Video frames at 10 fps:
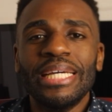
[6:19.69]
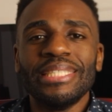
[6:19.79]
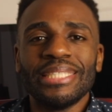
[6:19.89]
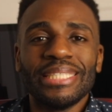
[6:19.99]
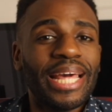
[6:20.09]

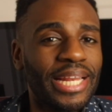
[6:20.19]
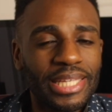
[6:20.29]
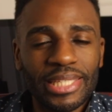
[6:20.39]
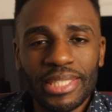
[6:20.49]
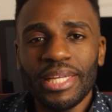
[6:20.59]

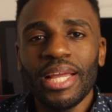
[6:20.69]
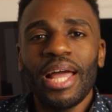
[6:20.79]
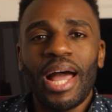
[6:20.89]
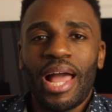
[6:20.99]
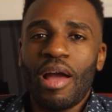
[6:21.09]
Genetically,
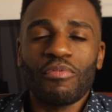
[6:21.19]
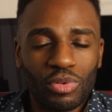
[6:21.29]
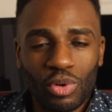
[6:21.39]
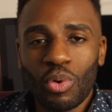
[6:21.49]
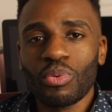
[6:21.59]
I have a
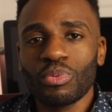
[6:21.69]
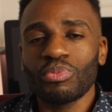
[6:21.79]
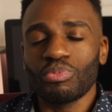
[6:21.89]
low